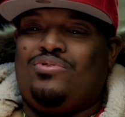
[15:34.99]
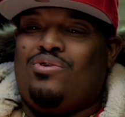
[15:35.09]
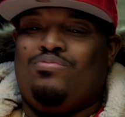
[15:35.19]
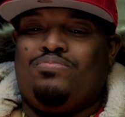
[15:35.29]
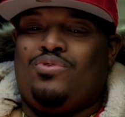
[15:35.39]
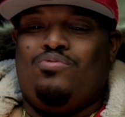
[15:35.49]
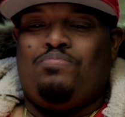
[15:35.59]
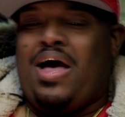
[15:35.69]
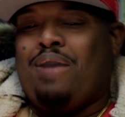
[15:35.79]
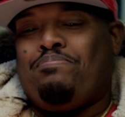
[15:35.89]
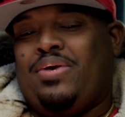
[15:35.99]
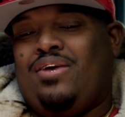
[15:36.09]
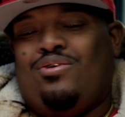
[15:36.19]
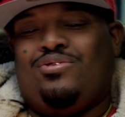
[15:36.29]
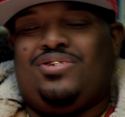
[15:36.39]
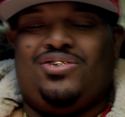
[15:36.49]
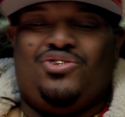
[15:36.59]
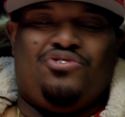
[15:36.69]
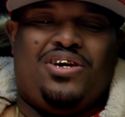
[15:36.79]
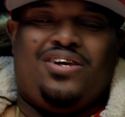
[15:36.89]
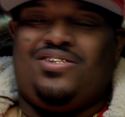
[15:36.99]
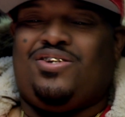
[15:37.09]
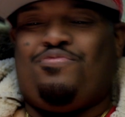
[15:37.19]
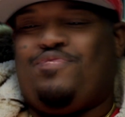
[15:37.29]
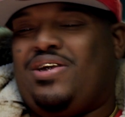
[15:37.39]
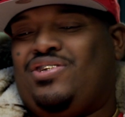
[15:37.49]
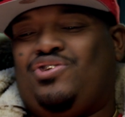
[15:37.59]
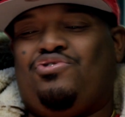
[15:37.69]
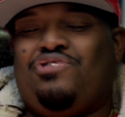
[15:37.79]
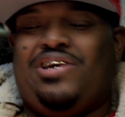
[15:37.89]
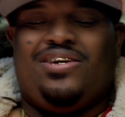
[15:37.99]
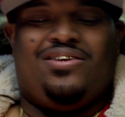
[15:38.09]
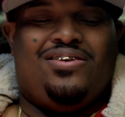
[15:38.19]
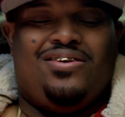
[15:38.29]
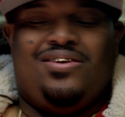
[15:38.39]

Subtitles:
Don't pop pills and drink because your friends drink.